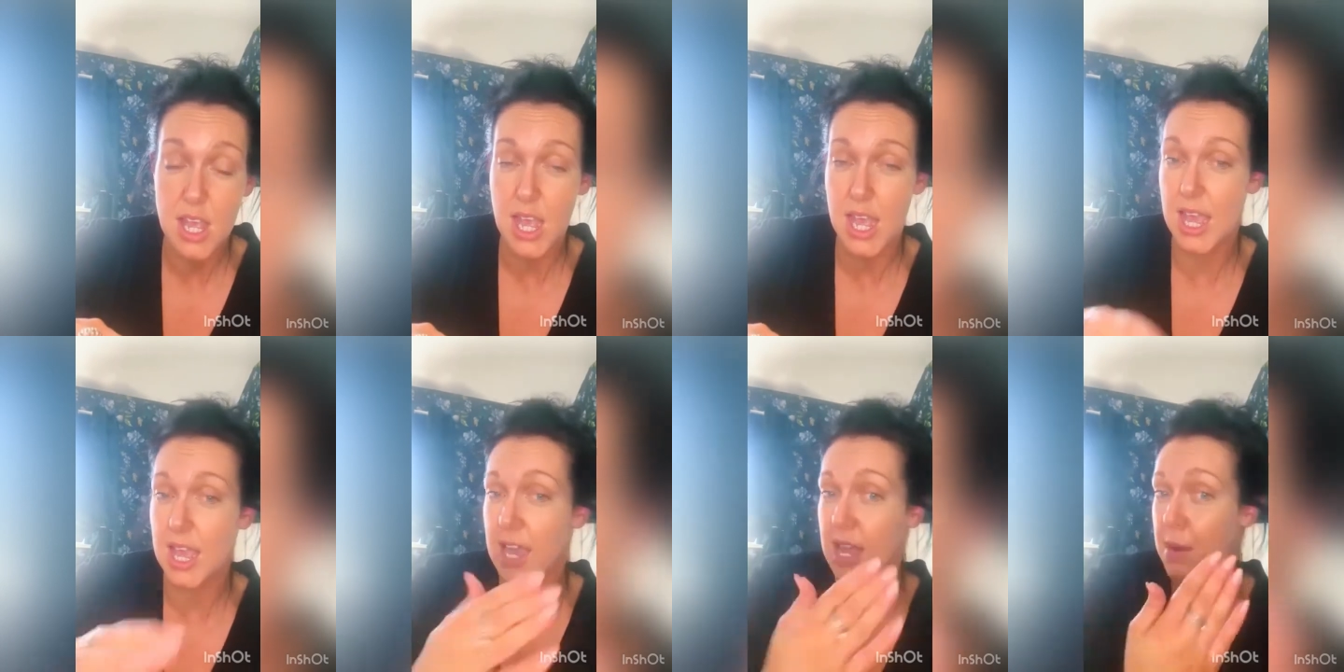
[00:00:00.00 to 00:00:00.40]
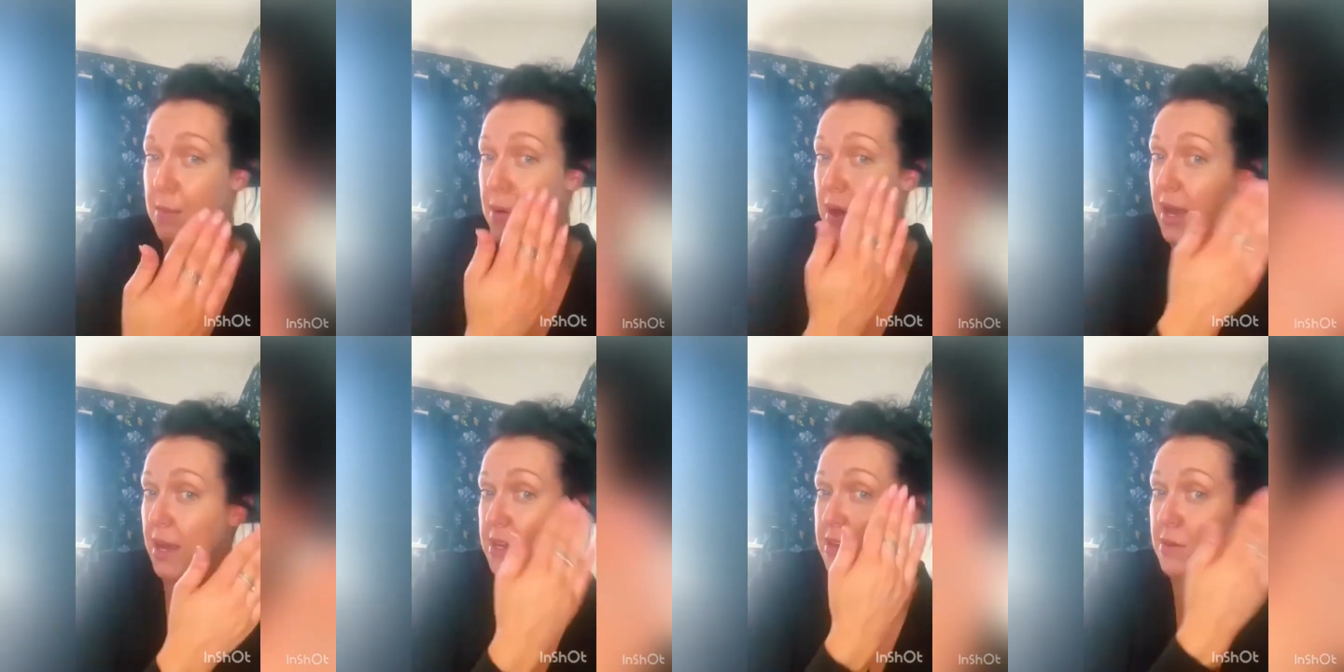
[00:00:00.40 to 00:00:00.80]

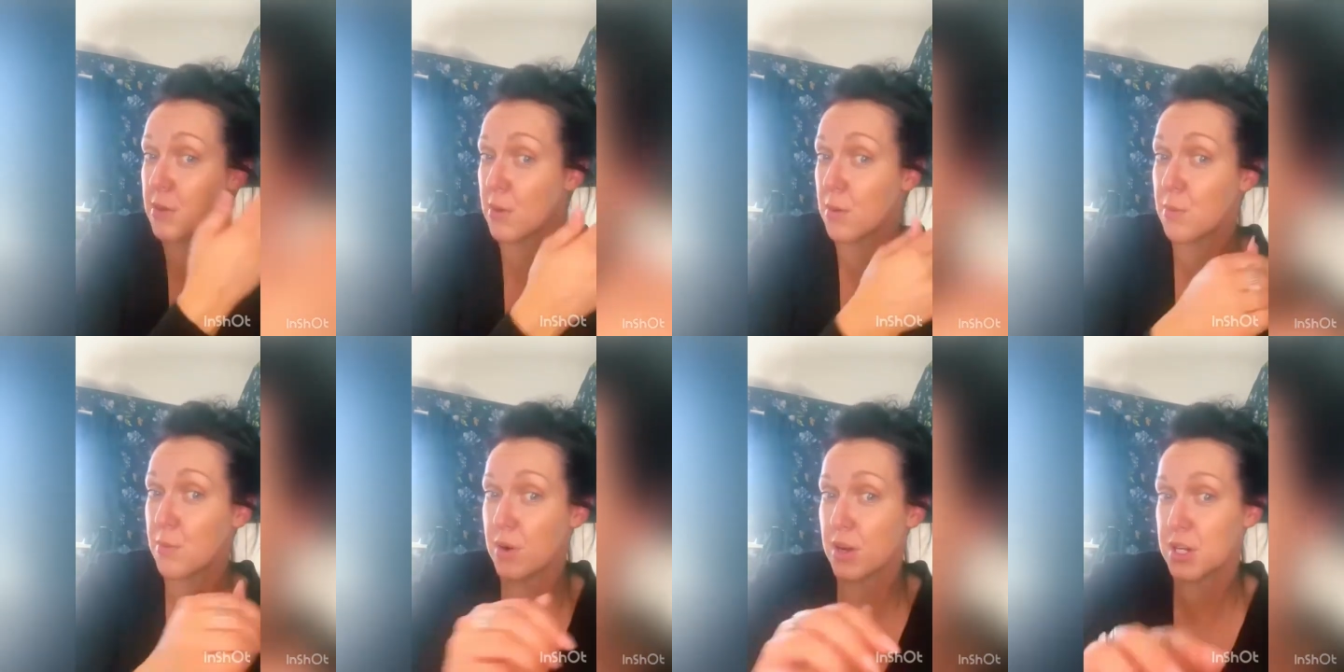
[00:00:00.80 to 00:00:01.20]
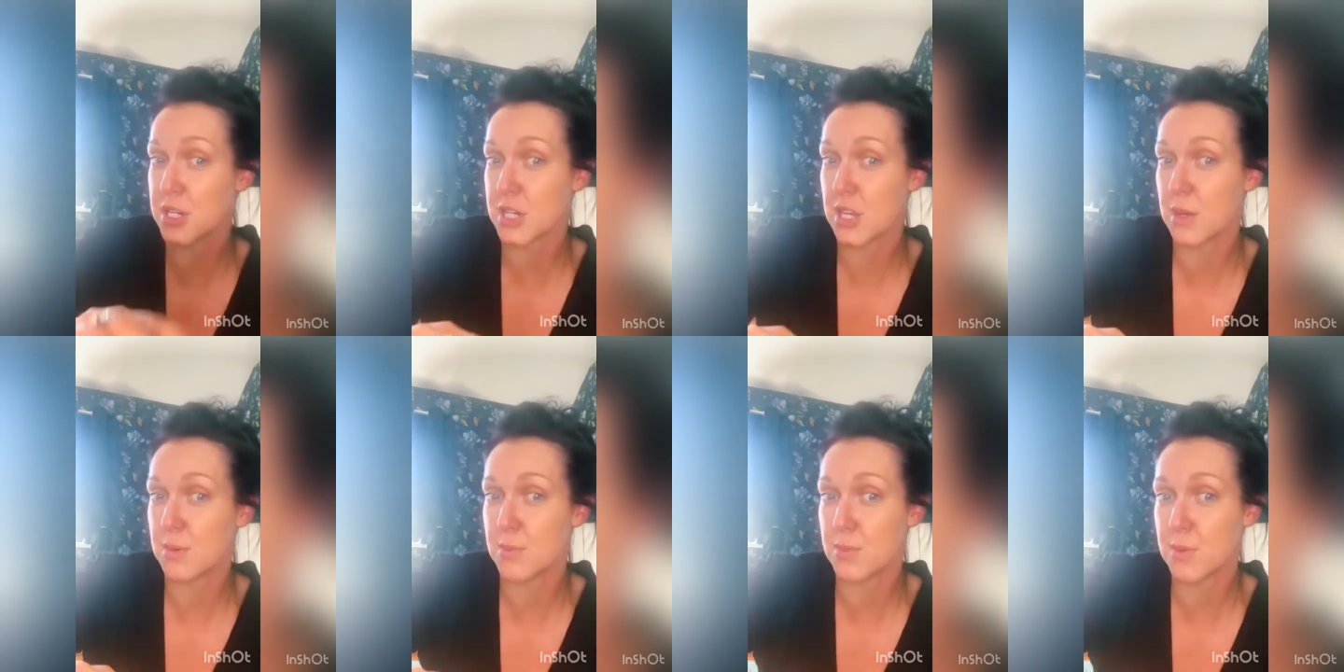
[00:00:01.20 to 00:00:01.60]
and brush
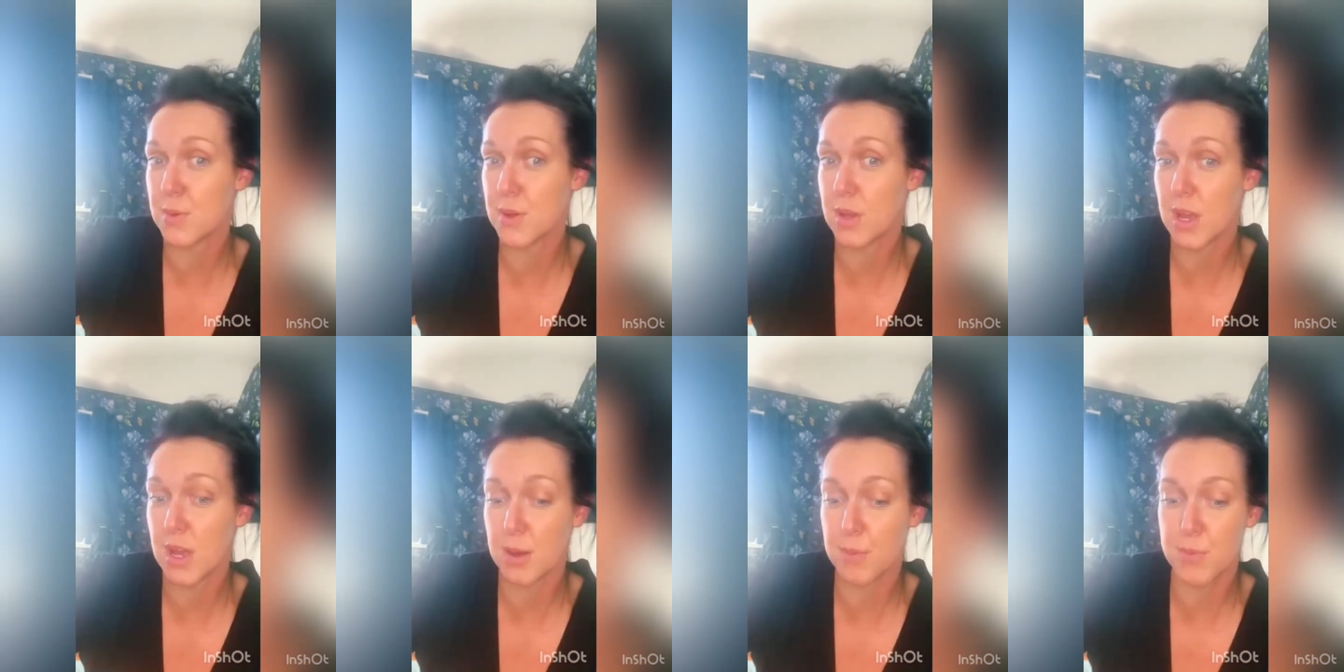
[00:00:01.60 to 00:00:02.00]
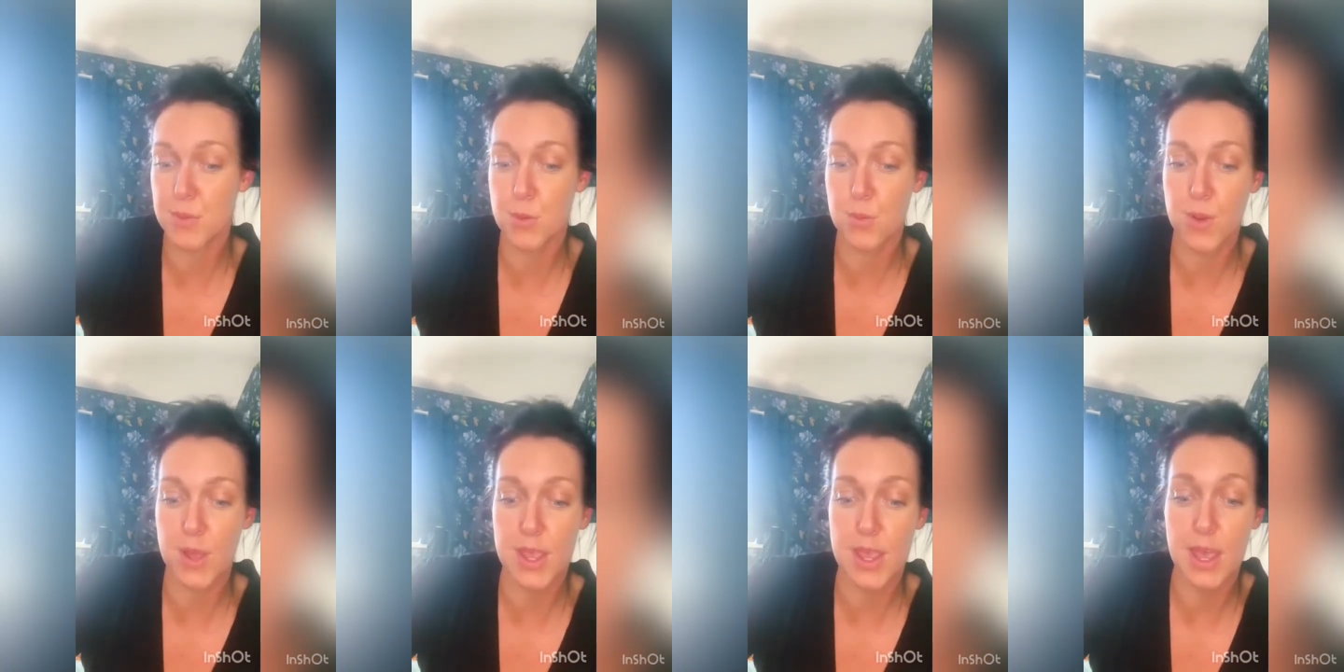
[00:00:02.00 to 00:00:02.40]
up the
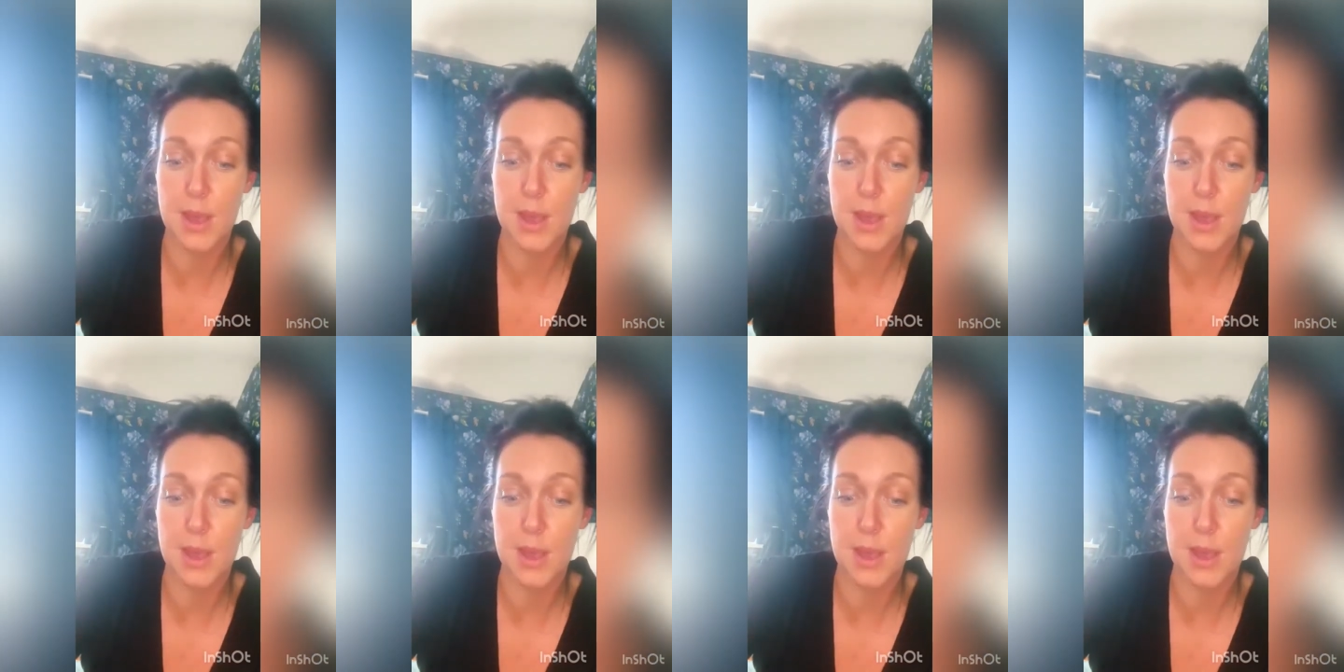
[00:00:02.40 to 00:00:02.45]
way.